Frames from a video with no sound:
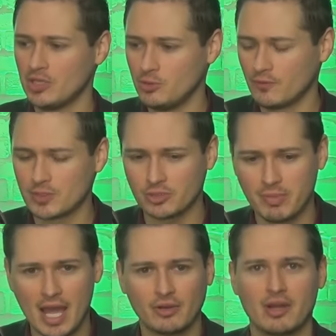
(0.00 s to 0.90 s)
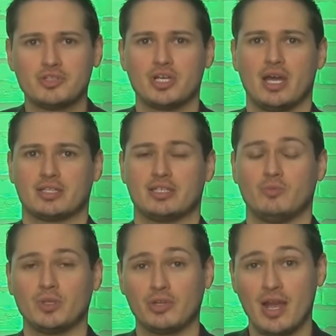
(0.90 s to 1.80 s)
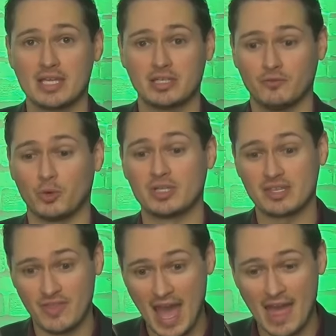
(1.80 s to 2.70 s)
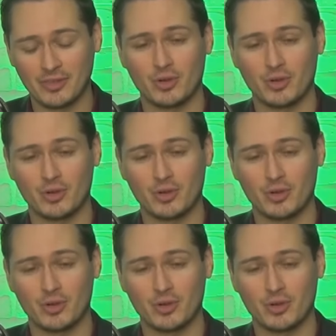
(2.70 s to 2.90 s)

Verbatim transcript: universal background checks, and what they're asking for is that.